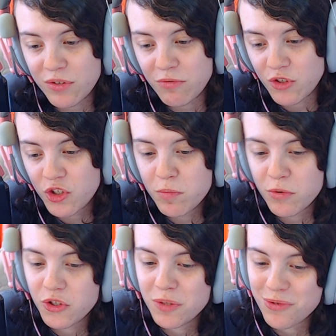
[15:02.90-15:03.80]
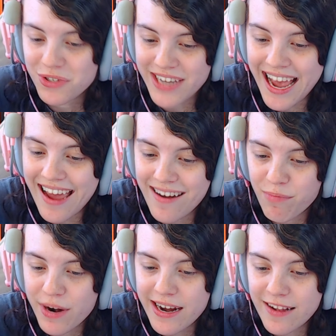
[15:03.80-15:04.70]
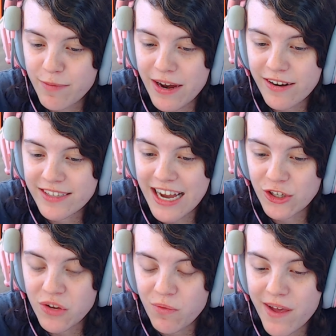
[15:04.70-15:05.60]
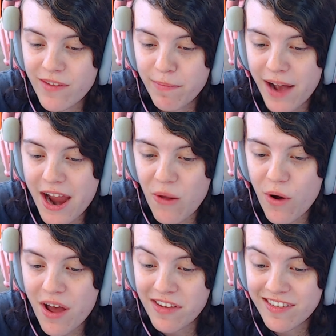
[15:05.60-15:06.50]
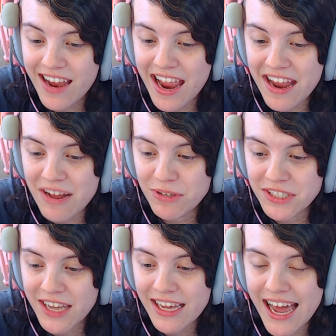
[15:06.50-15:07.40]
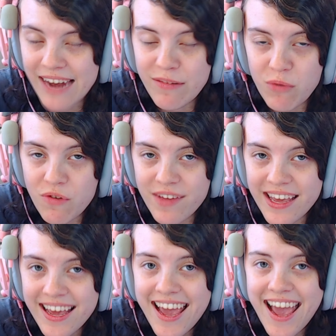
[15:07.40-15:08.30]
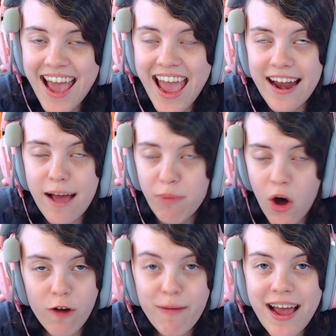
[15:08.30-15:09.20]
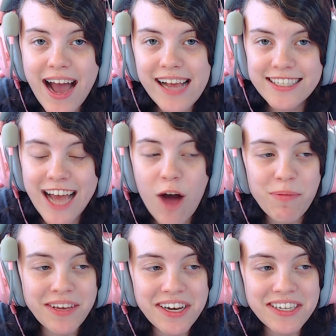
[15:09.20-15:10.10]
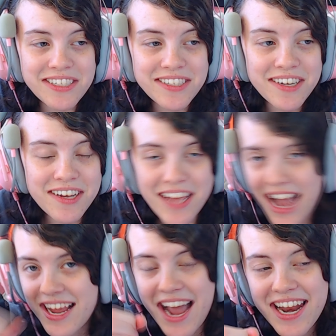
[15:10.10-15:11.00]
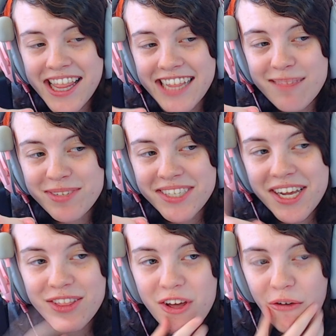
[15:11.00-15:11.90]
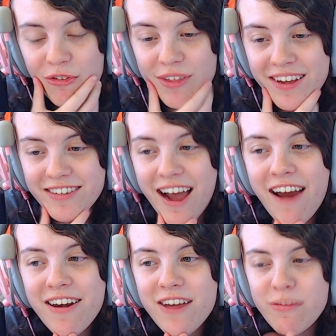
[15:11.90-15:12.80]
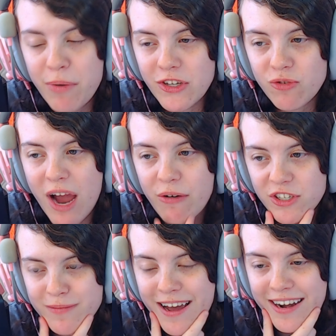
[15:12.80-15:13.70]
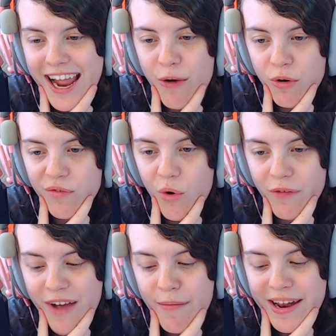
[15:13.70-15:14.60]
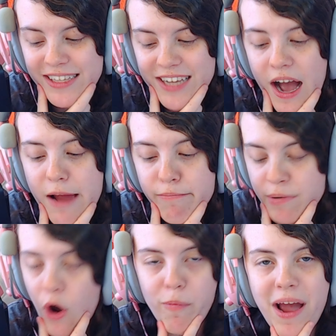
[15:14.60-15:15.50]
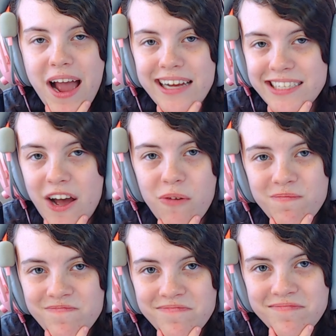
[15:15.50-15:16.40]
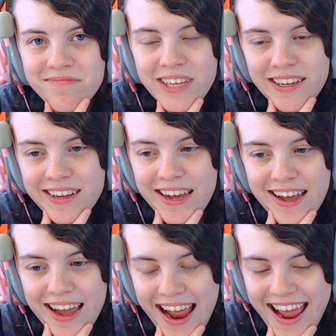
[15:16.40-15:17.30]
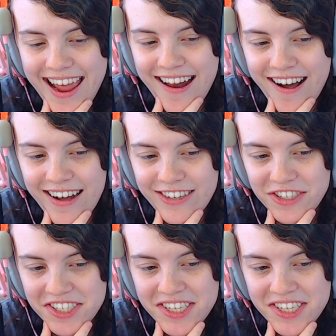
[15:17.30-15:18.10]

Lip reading: it was super, super sad. Brandon's parents actually waved goodbye to us, and it was like out of a movie, and I bawled my eyes out because I didn't let them see it, though. So the entirety of the bus ride, which is about an hour and 45 minutes, I bawled my eyes out. And just